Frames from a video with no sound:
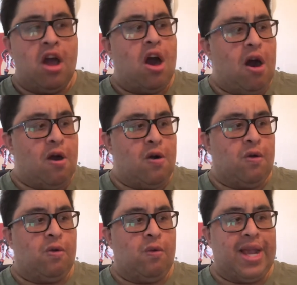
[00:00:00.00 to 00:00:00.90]

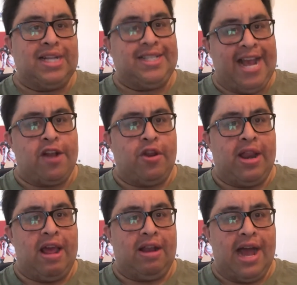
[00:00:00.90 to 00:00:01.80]
oh we are down on
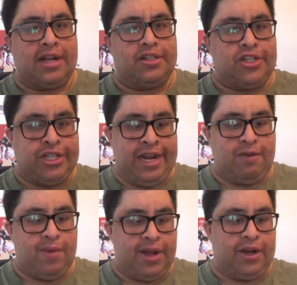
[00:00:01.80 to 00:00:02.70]
our luck shit
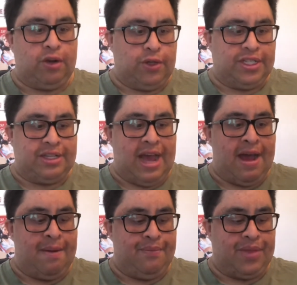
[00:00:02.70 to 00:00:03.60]
we're gonna lose
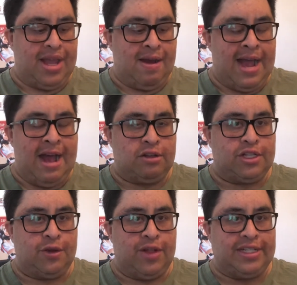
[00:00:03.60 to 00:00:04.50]
um, our
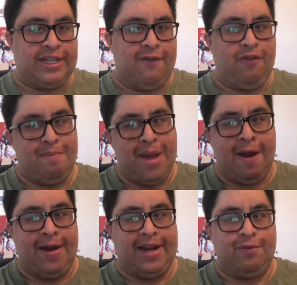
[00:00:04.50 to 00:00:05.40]
house and all that stuff we're
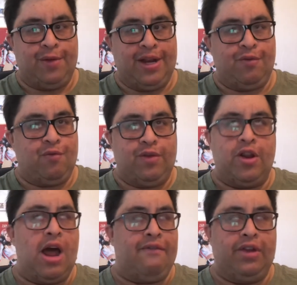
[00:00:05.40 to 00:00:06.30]
married when we're
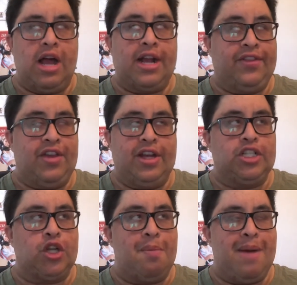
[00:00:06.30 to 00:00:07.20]
not having luck in the
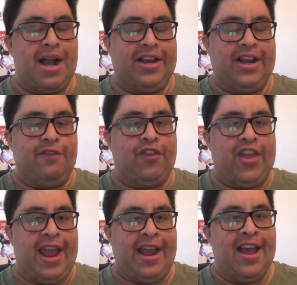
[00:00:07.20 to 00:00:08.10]
job market and
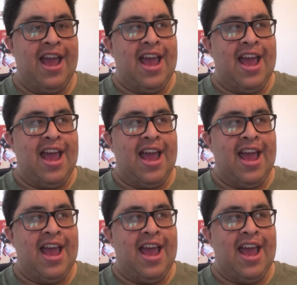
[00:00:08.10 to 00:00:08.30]
everything.